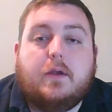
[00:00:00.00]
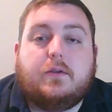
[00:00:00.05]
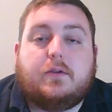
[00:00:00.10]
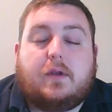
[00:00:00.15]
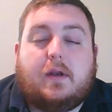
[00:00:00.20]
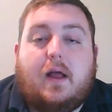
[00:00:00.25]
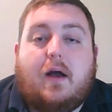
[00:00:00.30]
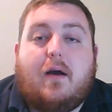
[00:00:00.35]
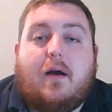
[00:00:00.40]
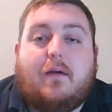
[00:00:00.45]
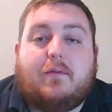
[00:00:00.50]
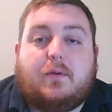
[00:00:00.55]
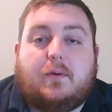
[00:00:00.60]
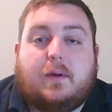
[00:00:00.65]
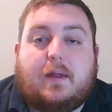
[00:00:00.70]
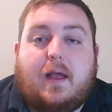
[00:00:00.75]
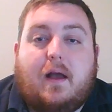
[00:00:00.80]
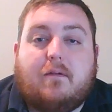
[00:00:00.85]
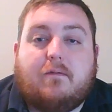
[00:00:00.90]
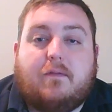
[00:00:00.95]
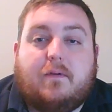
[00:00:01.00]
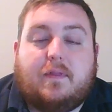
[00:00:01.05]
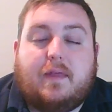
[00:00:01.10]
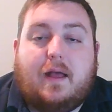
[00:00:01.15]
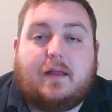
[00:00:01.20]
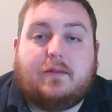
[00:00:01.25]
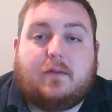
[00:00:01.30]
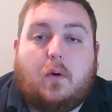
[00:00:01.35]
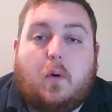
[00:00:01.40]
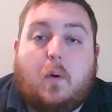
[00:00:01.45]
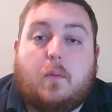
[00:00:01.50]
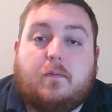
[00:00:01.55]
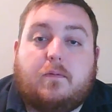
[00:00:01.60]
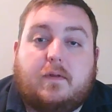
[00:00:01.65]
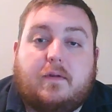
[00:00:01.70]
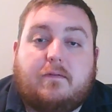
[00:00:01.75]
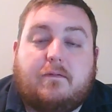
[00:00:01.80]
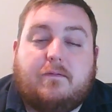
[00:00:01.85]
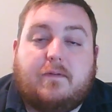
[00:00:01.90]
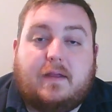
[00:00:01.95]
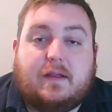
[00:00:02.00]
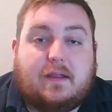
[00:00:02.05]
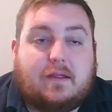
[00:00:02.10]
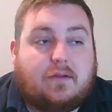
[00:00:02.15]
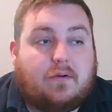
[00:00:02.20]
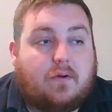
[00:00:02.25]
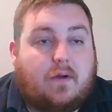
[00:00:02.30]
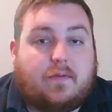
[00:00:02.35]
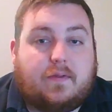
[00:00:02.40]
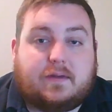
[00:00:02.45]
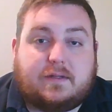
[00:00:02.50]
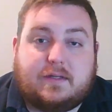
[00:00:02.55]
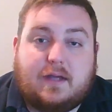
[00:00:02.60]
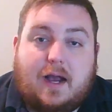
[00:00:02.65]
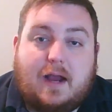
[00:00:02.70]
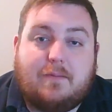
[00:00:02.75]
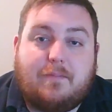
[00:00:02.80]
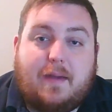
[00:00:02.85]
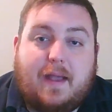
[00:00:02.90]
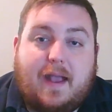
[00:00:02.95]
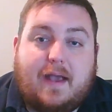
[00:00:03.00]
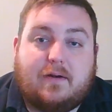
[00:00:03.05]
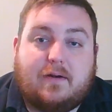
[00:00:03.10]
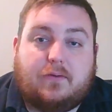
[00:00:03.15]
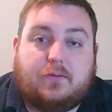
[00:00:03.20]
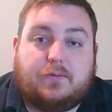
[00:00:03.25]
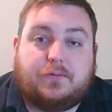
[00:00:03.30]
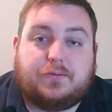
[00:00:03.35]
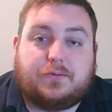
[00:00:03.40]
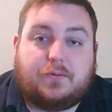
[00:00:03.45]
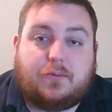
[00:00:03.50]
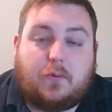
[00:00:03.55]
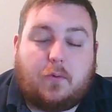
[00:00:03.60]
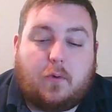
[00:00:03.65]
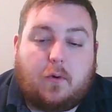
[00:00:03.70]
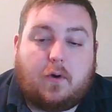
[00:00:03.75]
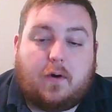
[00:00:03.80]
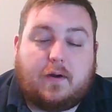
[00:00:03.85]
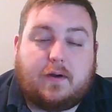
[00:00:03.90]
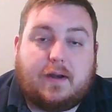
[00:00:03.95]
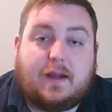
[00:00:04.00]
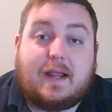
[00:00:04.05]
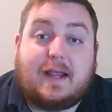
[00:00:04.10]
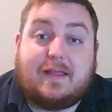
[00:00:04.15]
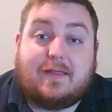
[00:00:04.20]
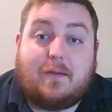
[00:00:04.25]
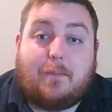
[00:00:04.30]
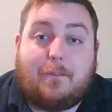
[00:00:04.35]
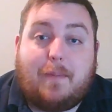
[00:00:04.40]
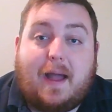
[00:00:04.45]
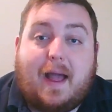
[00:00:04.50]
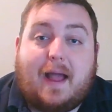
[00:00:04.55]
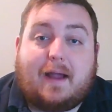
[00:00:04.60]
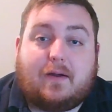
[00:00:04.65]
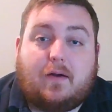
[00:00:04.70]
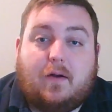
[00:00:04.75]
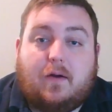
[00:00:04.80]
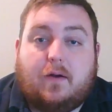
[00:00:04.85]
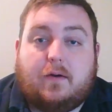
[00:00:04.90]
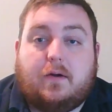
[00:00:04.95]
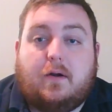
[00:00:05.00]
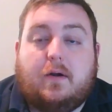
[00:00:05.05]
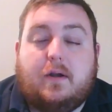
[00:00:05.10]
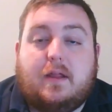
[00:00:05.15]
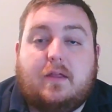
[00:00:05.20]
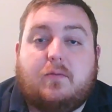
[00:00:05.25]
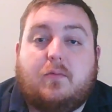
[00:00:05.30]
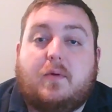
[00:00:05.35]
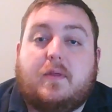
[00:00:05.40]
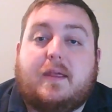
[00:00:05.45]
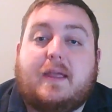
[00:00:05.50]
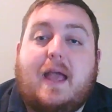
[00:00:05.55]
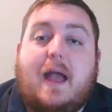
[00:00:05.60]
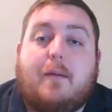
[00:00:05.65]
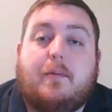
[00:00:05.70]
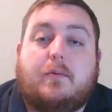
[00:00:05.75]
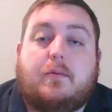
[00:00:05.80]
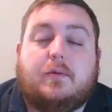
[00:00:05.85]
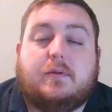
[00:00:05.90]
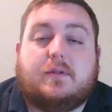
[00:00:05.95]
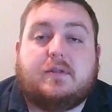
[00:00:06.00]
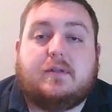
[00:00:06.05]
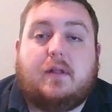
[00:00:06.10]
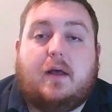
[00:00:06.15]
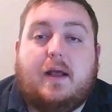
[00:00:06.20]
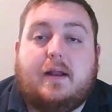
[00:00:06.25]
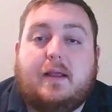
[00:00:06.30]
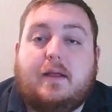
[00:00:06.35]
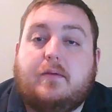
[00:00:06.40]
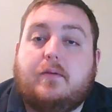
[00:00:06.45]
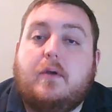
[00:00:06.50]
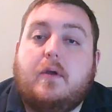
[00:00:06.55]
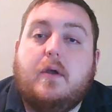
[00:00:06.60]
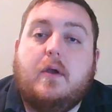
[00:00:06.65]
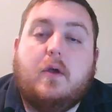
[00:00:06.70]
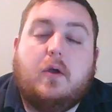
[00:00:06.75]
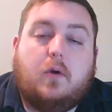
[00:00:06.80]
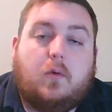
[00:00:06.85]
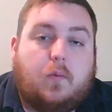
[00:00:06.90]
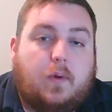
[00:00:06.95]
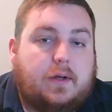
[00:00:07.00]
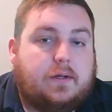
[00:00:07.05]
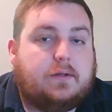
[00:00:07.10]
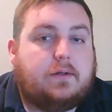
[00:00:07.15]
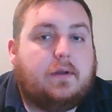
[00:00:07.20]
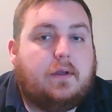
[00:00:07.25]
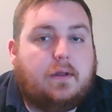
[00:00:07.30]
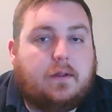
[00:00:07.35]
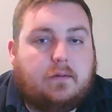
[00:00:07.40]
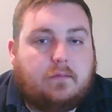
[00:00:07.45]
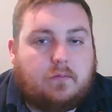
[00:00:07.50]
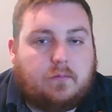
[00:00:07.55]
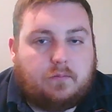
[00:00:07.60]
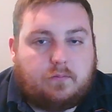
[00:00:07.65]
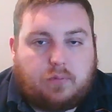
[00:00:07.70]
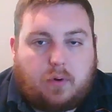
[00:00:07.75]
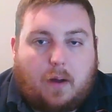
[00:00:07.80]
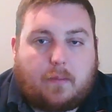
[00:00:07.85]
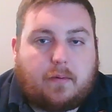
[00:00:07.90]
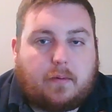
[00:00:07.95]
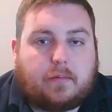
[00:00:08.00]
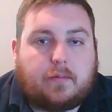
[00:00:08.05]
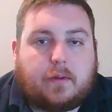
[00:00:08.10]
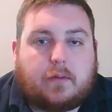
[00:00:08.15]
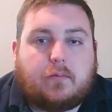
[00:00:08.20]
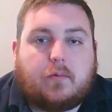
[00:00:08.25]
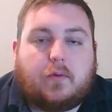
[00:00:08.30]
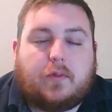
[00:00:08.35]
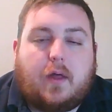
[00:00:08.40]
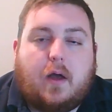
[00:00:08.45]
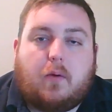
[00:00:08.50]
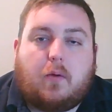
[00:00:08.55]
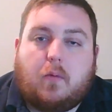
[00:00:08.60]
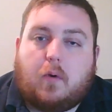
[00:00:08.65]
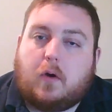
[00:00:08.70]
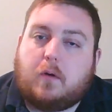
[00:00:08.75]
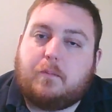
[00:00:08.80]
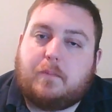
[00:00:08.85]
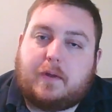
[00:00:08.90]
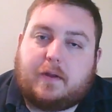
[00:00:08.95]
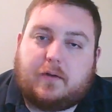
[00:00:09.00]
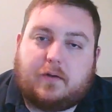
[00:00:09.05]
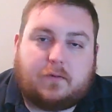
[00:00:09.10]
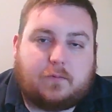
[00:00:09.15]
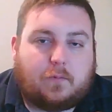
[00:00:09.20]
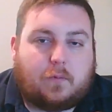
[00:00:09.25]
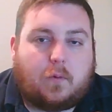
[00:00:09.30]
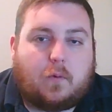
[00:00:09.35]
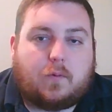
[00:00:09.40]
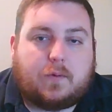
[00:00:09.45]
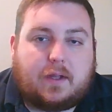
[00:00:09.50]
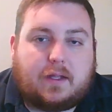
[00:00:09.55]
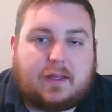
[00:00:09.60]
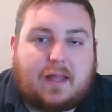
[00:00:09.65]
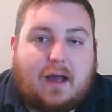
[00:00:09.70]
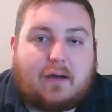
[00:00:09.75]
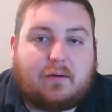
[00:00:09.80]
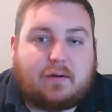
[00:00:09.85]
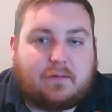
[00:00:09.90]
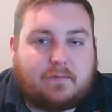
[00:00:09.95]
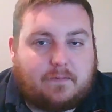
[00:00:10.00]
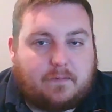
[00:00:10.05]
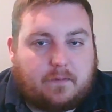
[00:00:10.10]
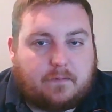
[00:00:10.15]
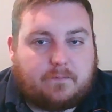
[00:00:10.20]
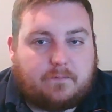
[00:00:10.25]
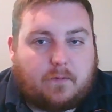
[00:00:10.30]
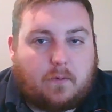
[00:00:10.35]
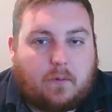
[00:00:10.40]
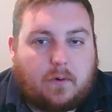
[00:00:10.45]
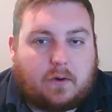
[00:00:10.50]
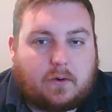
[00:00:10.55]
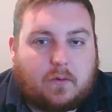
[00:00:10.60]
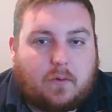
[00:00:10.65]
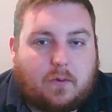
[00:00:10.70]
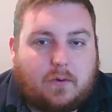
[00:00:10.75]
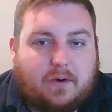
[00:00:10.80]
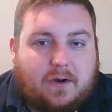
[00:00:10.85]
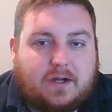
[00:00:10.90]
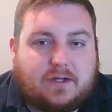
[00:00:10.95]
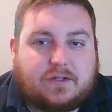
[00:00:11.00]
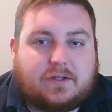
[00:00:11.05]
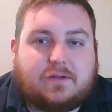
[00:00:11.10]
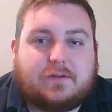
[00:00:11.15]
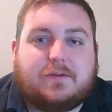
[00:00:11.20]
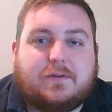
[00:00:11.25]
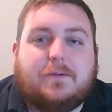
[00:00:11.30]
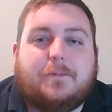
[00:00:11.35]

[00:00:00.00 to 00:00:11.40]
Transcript: So you now have to account for that to hopefully fit either on the side panels or in the back underneath where the cabinet would slide in, which probably will not work because we're only allowing for 4¼ inches.